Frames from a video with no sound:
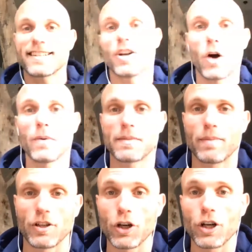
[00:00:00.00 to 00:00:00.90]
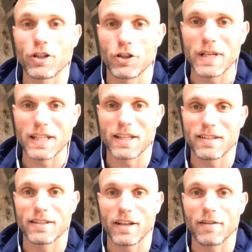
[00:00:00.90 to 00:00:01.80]
always been good at doing this
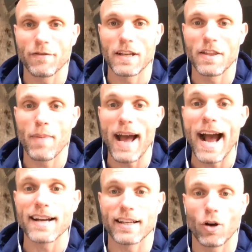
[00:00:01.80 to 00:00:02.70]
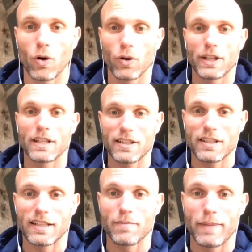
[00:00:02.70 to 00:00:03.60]
stuff in the past, at holding these
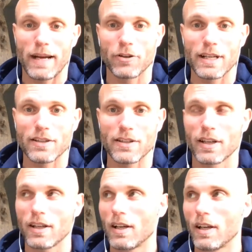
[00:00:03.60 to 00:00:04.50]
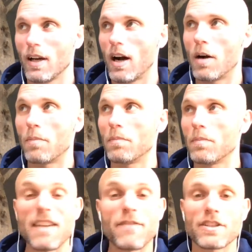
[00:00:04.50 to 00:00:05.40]
kinds of boundaries.
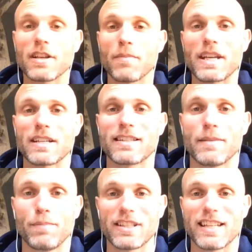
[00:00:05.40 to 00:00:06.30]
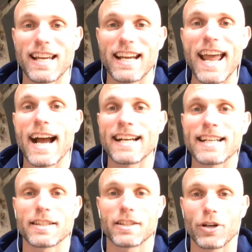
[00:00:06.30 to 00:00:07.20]
Even something as simple as saying, hey, I
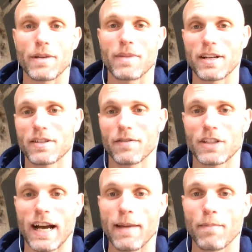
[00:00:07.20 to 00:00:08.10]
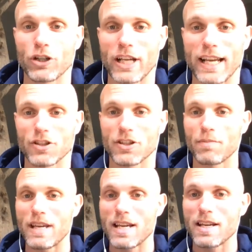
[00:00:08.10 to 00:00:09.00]
need 30 minutes of time per day just to
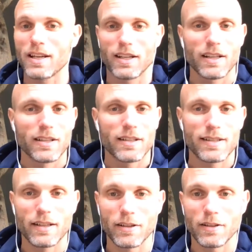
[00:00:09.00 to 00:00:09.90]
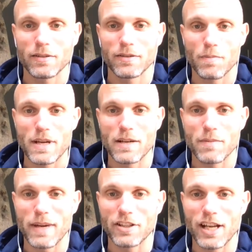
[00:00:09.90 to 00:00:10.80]
be still, to be in
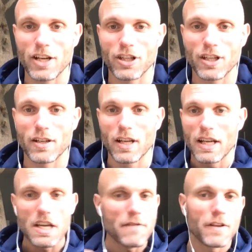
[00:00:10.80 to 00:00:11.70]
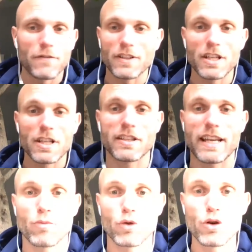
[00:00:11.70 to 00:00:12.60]
meditation. Even if it's in the
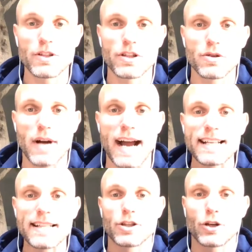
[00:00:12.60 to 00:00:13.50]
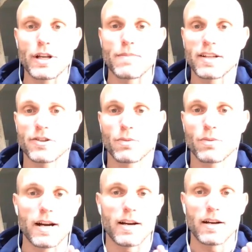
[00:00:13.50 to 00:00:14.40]
same room as you, I need 30 minutes
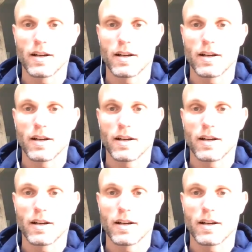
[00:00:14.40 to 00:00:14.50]
where